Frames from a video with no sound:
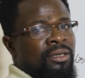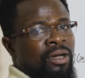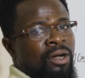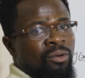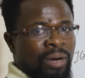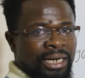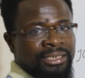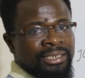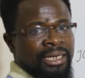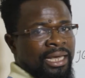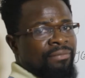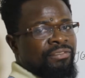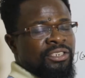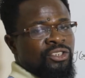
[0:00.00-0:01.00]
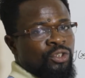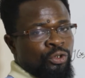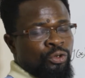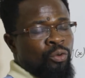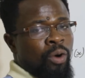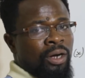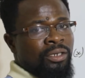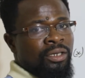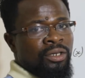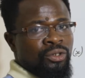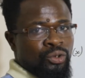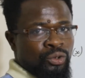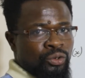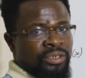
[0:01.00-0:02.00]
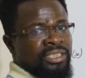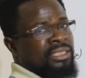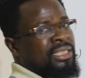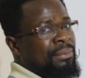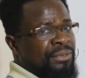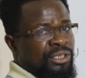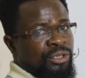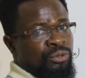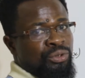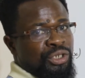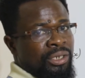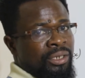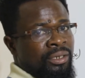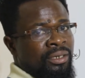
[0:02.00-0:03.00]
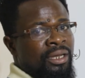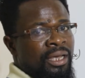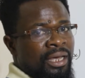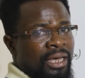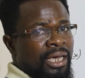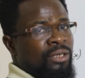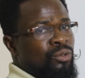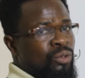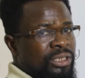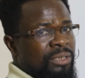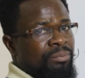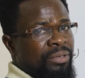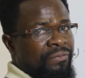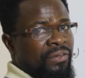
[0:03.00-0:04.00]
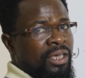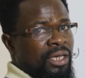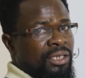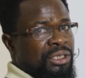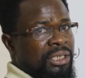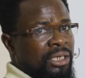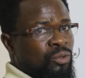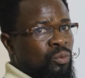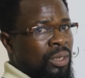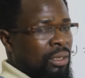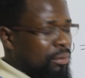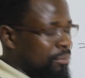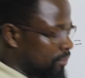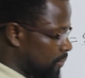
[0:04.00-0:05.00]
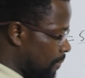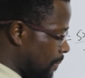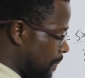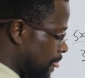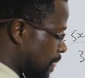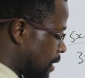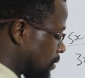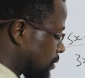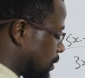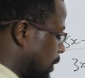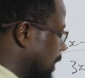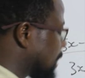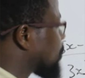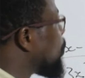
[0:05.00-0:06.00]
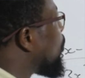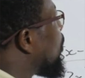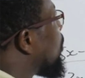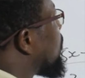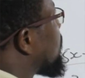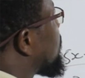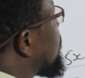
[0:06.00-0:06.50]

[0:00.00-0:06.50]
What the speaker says: What is left is to do what? To do substitution and do simplification as well. So let's go on.